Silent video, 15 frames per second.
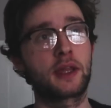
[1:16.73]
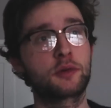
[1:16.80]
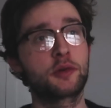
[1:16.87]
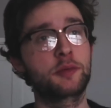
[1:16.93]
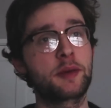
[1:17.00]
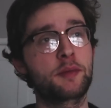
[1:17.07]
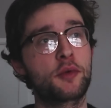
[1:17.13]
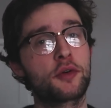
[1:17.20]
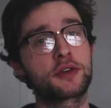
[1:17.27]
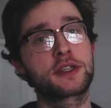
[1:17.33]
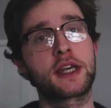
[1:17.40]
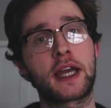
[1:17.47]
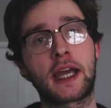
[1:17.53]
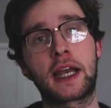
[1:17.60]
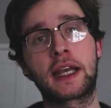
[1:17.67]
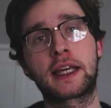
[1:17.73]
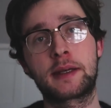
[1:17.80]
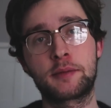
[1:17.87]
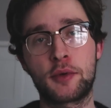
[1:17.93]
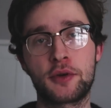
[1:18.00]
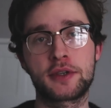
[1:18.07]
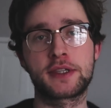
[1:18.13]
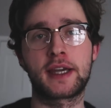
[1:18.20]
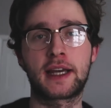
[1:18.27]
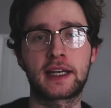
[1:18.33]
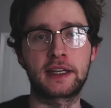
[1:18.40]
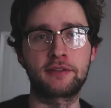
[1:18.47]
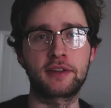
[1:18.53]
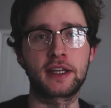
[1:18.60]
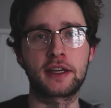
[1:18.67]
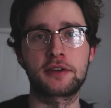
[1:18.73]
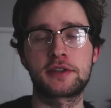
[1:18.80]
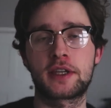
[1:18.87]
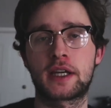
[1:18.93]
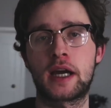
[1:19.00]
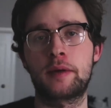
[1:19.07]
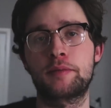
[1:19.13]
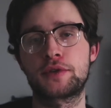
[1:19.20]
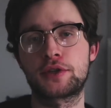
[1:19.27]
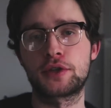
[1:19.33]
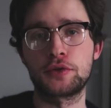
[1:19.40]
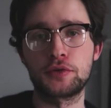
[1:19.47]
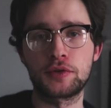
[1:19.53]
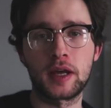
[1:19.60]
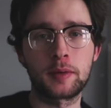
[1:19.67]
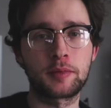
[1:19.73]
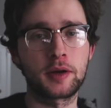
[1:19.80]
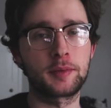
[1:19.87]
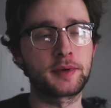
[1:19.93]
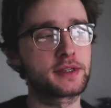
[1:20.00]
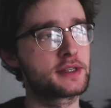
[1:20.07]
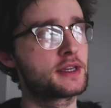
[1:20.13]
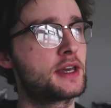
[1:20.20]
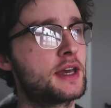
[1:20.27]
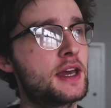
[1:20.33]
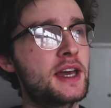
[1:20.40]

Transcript: There will be more cycling and more cycling videos to come soon, I promise.